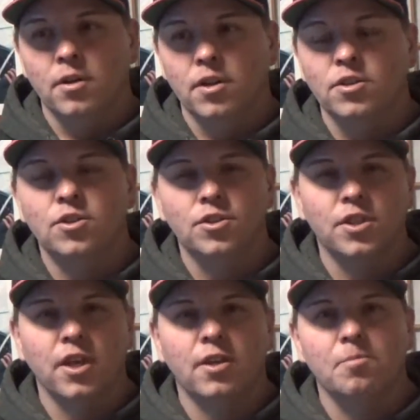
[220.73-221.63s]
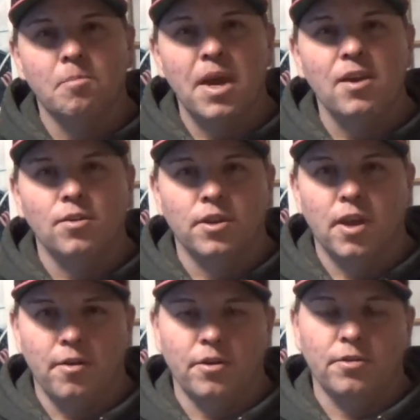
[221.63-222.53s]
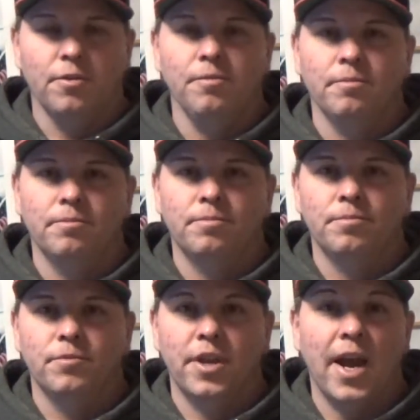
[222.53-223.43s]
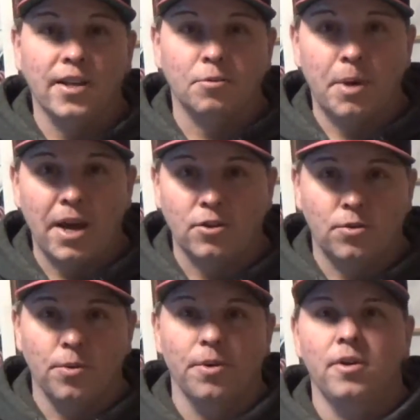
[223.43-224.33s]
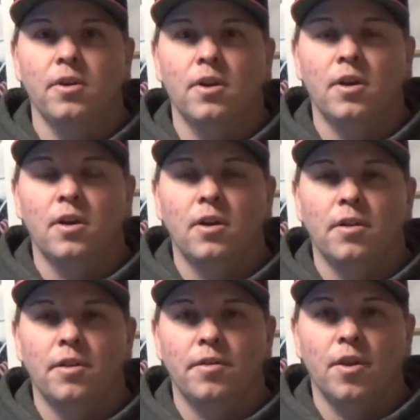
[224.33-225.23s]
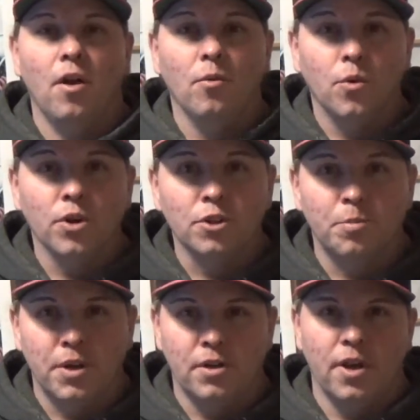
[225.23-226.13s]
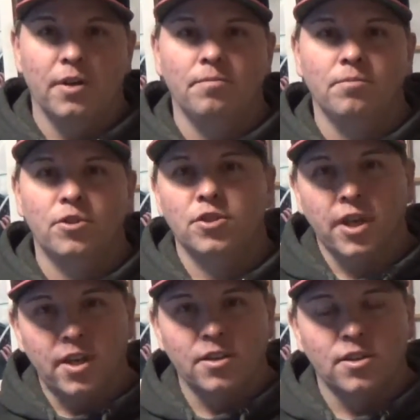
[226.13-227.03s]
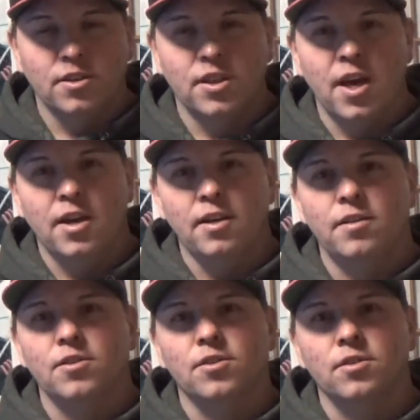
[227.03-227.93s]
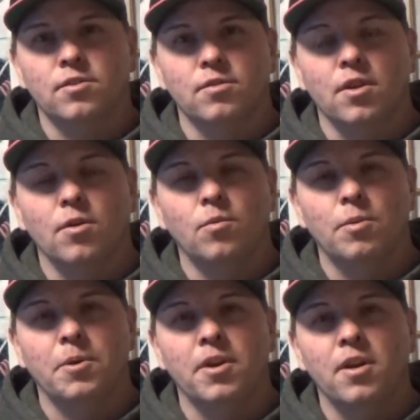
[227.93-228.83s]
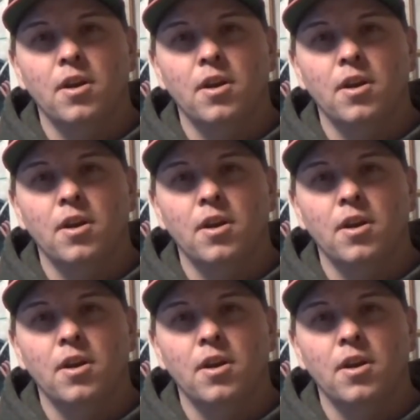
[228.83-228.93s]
let's just take a male character that has a backstory, that all the work's been done, just like in society. This is, you know, women